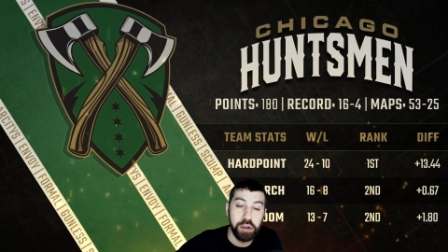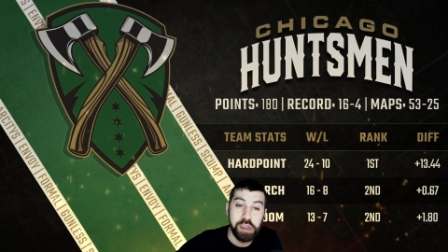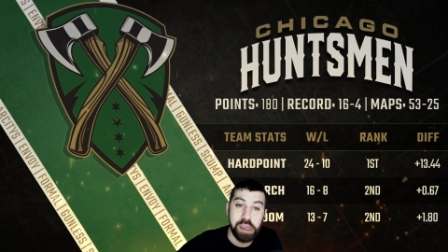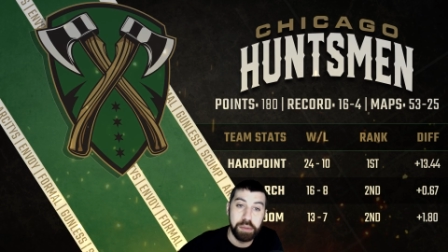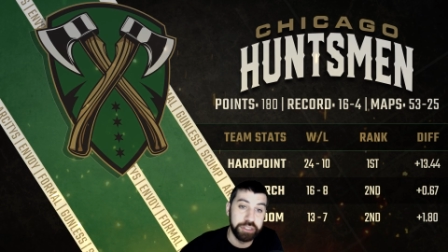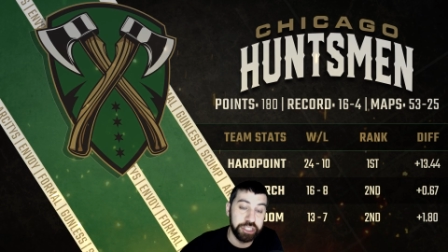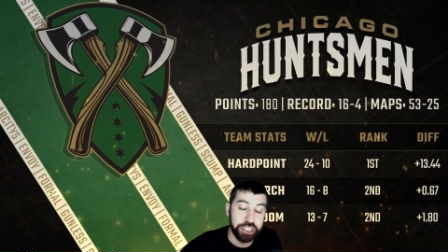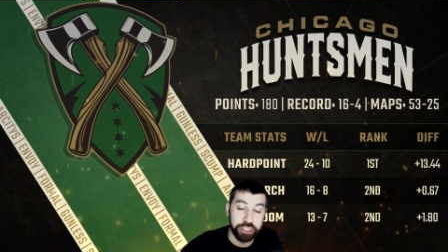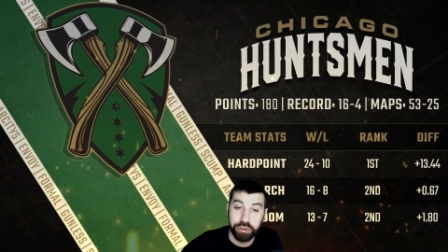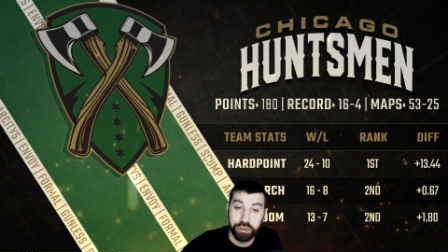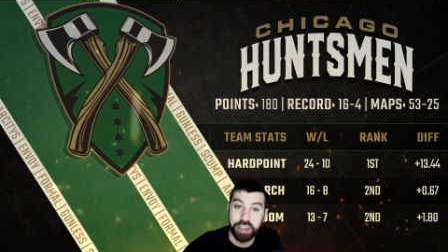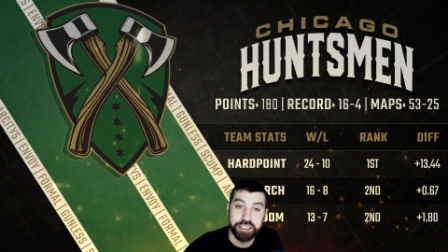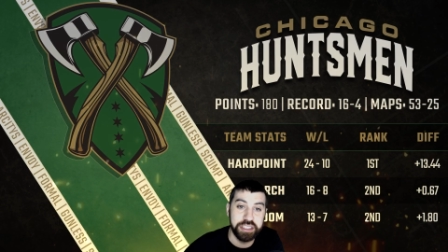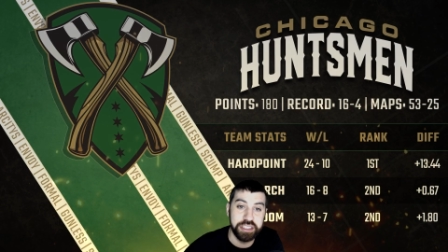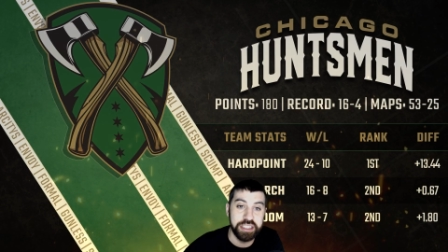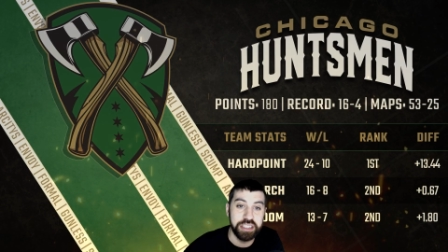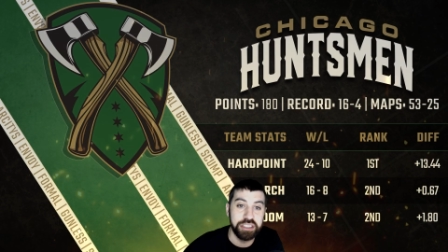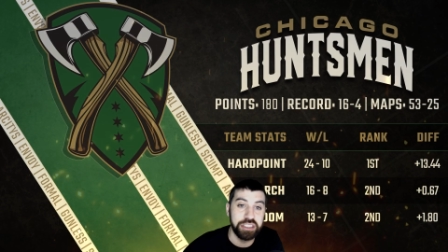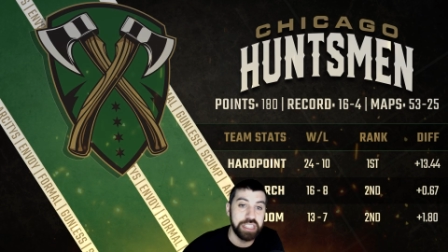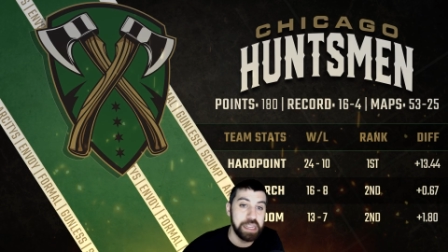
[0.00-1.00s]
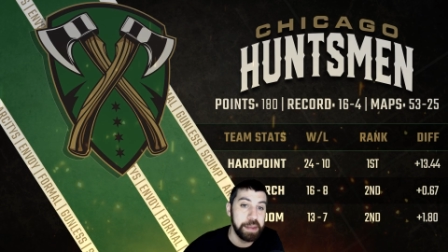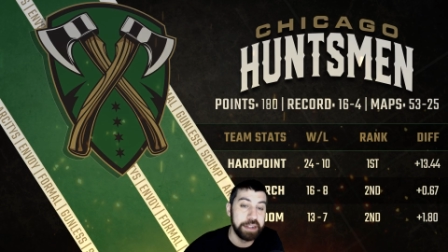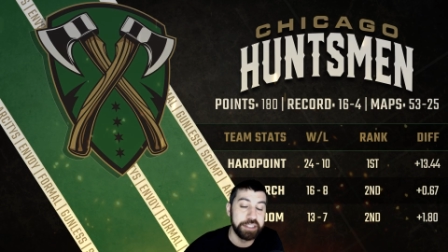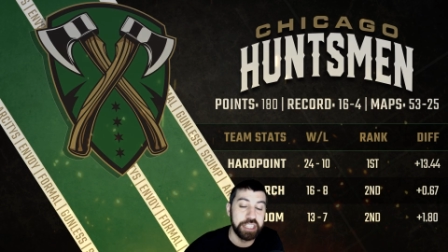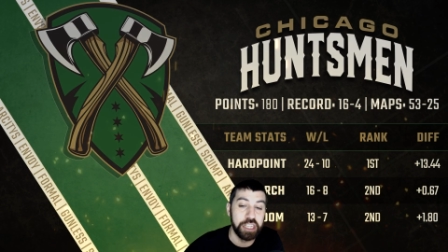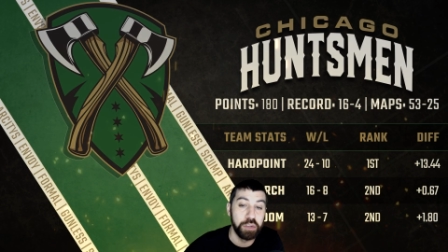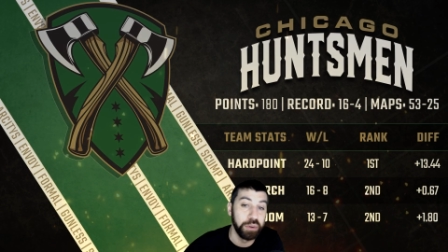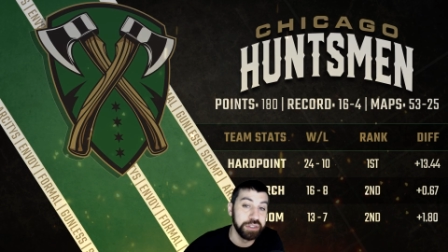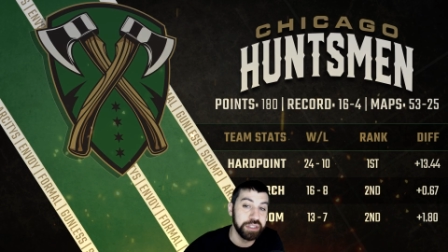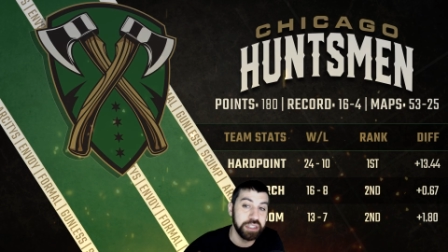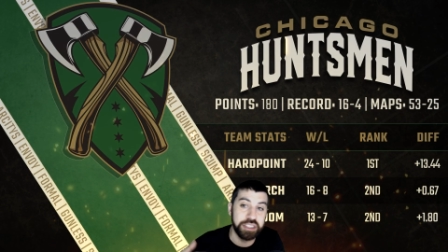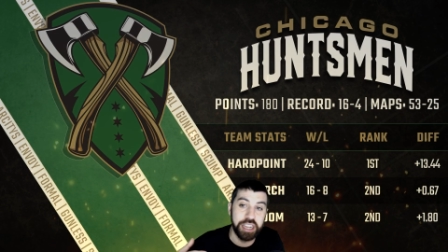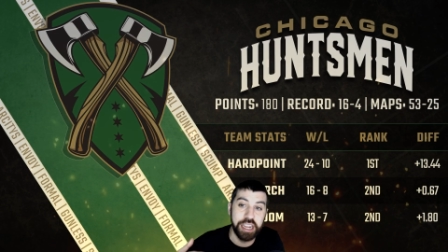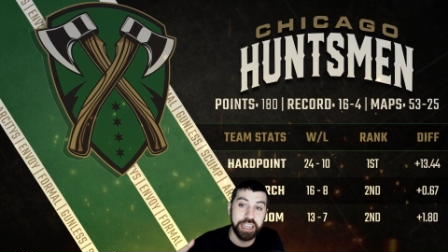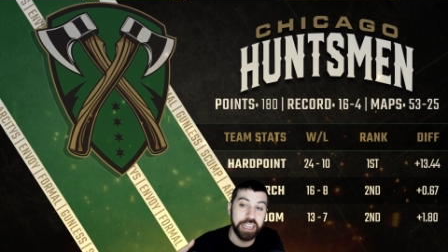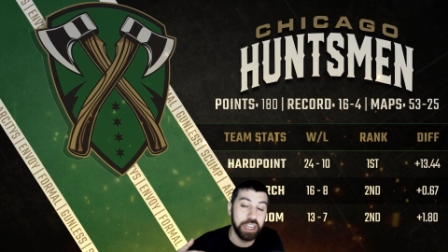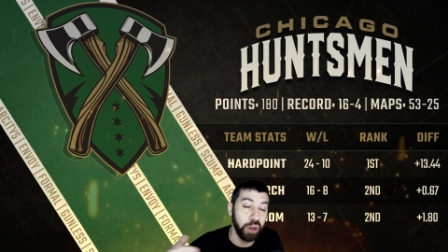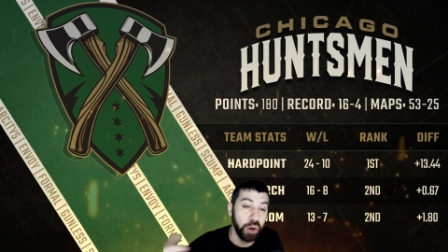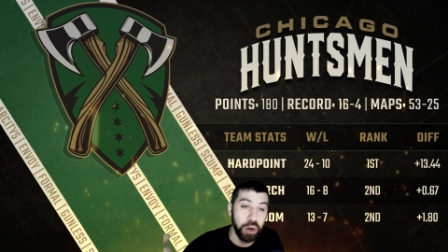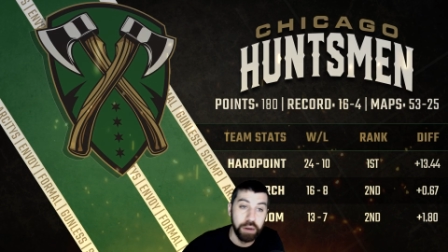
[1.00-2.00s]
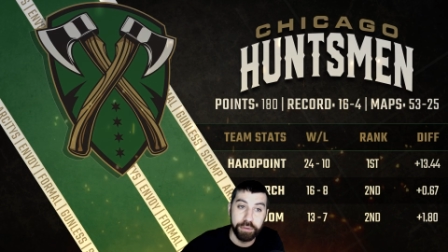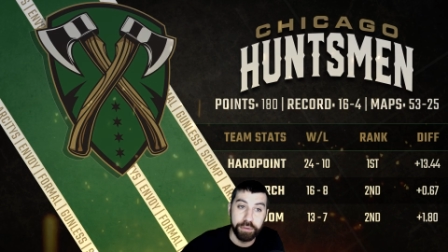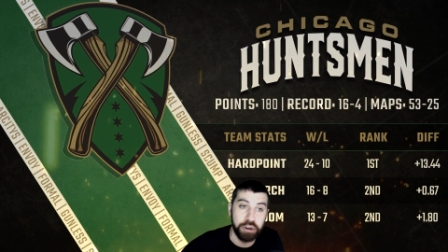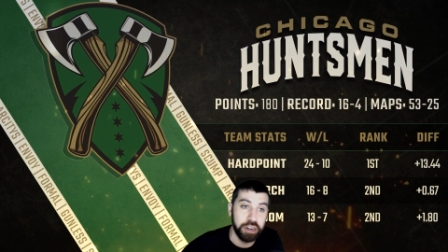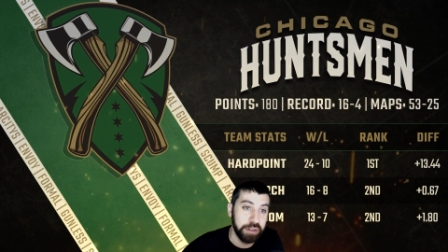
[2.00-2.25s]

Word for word: He was trusting his teammates. He wasn't taking over